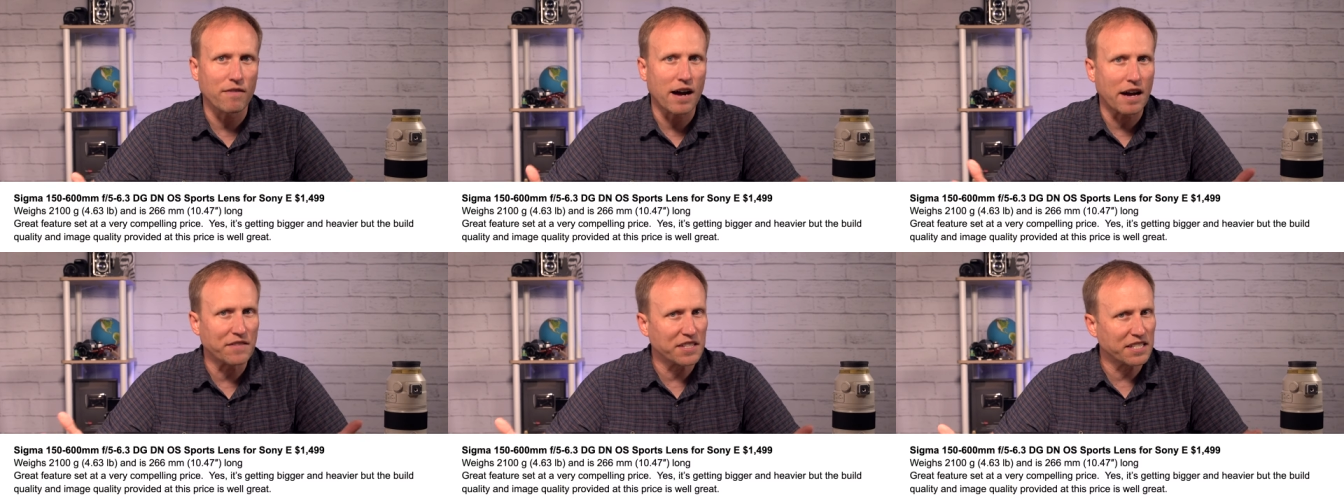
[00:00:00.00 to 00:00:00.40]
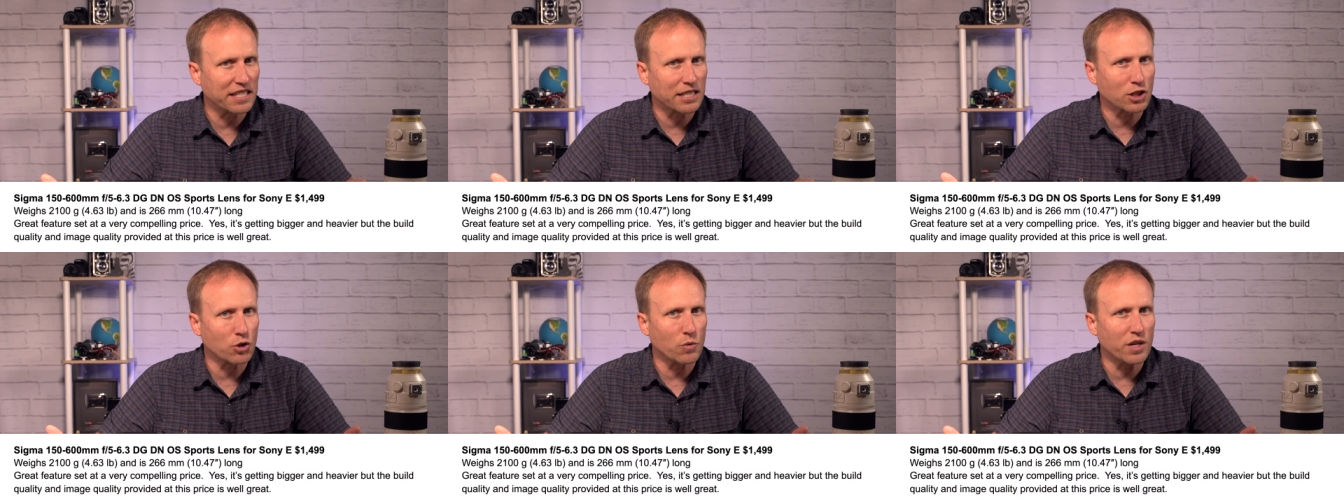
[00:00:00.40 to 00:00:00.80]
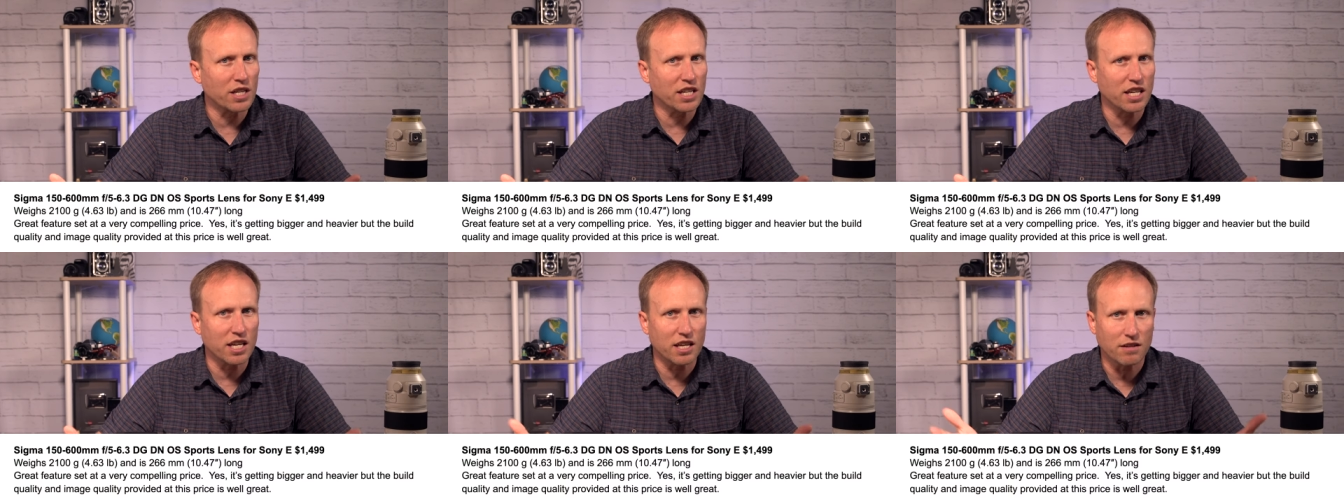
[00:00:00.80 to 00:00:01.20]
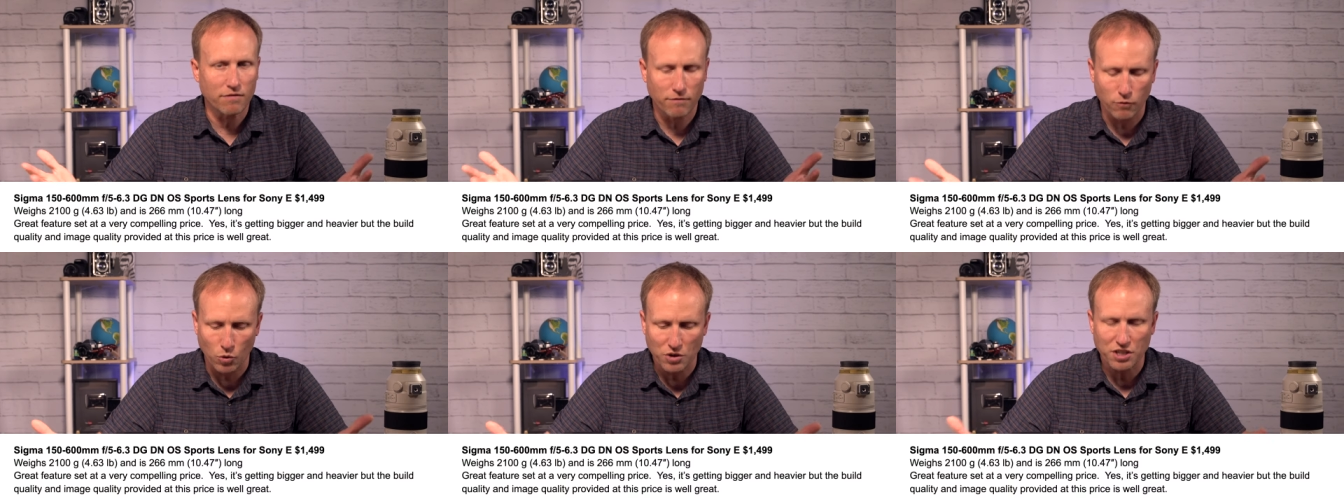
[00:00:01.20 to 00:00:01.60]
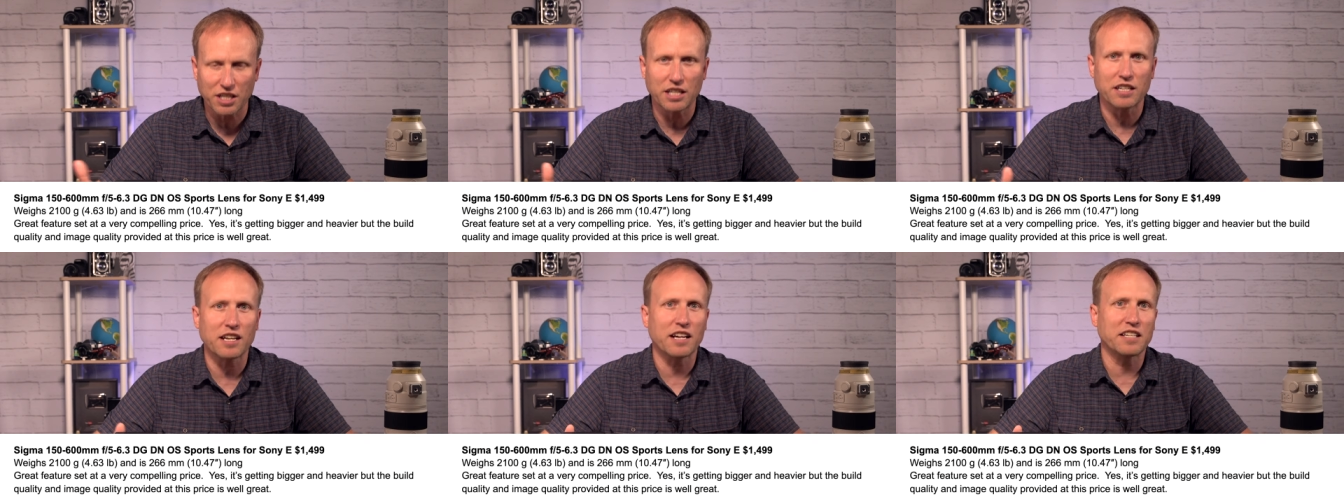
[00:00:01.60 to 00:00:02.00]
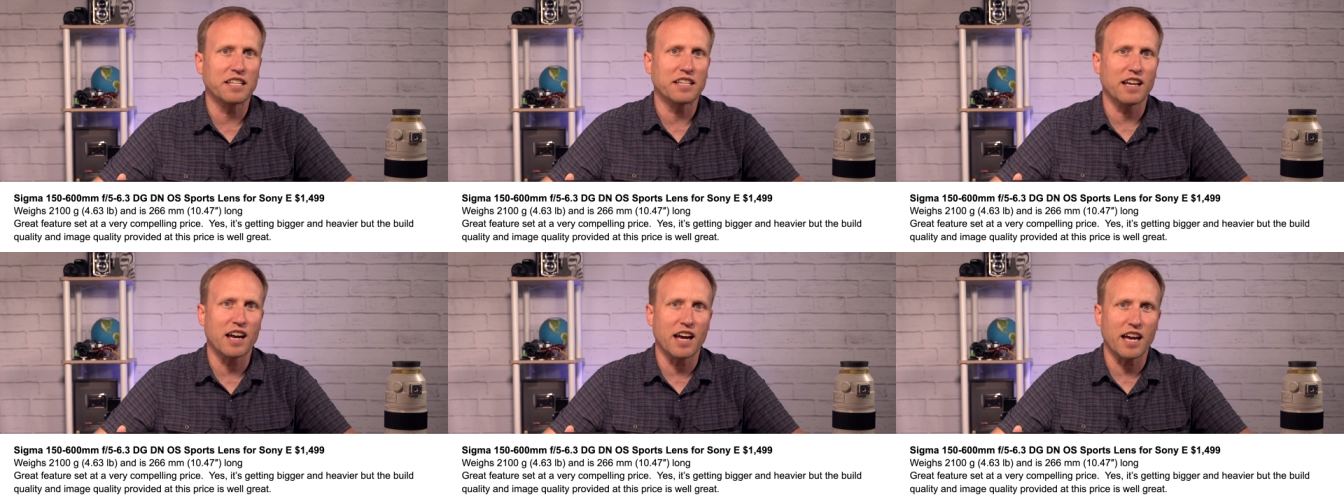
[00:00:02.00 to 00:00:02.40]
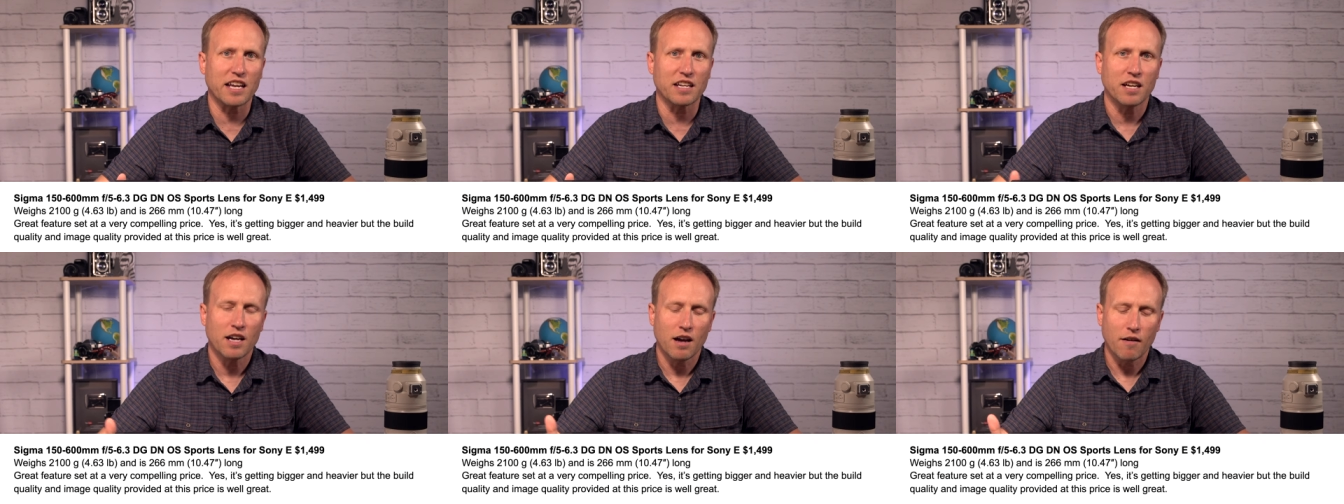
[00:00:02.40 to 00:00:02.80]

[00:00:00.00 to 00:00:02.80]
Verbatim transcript: five to six point three again, fourteen ninety-nine,